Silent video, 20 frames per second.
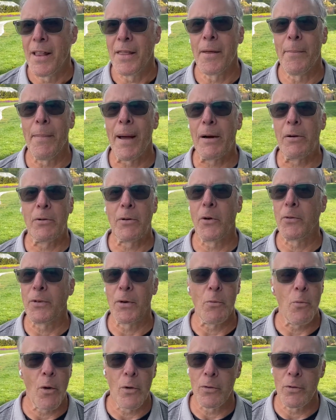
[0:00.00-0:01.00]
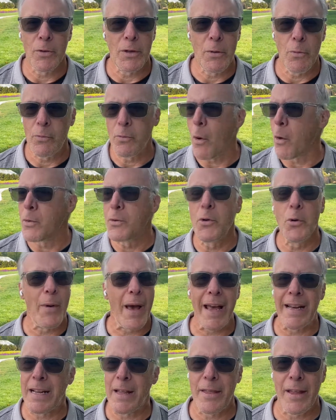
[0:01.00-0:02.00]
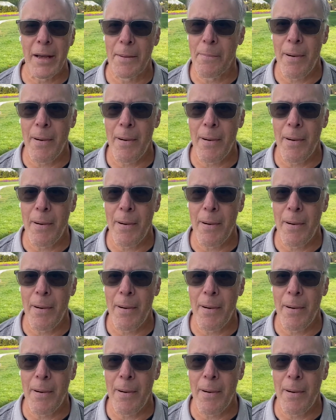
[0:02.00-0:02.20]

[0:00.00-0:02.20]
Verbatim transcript: the microdosing won't you won't do anything